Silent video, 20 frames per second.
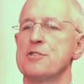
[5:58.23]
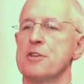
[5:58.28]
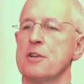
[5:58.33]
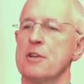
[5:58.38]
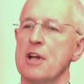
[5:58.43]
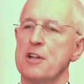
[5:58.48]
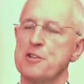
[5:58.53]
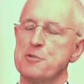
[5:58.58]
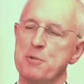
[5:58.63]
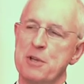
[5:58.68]
So
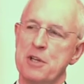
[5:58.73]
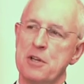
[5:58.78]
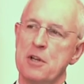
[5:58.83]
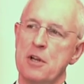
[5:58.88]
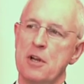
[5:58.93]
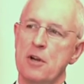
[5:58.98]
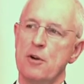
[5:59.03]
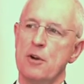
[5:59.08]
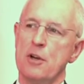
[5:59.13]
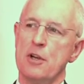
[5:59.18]
that's been an
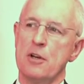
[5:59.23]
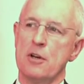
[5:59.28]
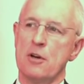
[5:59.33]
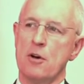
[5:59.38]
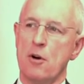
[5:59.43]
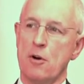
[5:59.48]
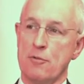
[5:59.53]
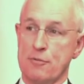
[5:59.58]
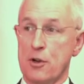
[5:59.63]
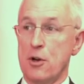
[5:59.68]
area
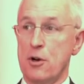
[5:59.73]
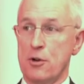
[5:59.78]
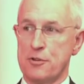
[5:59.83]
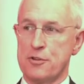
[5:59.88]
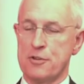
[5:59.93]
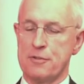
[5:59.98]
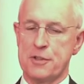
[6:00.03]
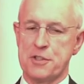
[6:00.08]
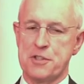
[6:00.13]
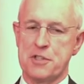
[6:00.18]
of
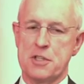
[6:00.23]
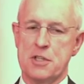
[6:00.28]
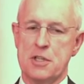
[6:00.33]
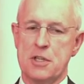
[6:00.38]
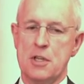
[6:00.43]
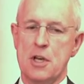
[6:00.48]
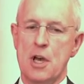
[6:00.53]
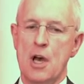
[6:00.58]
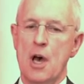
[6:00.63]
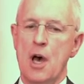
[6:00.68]
controversy.